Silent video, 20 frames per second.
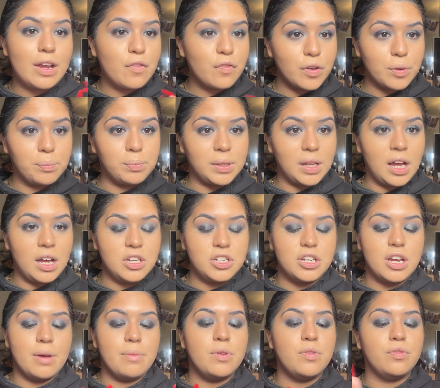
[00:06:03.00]
for blush,
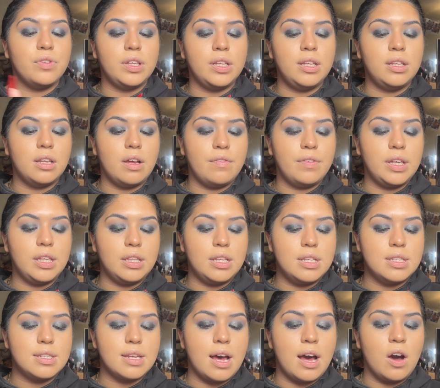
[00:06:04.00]
I've been really loving
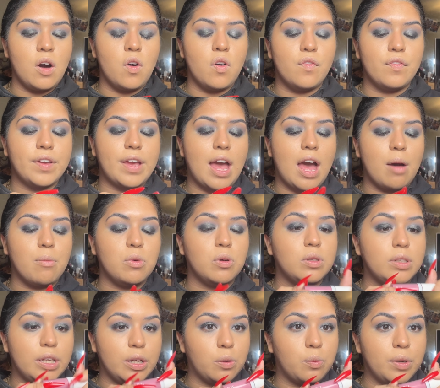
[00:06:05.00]
these e.l.f. Camo
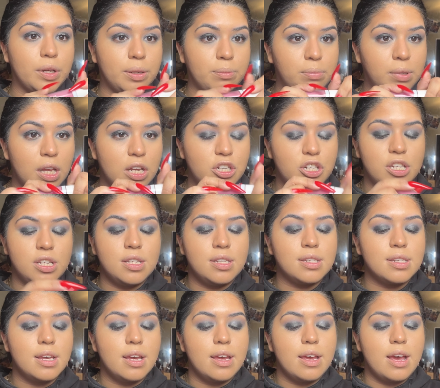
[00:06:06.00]
liquid blushes.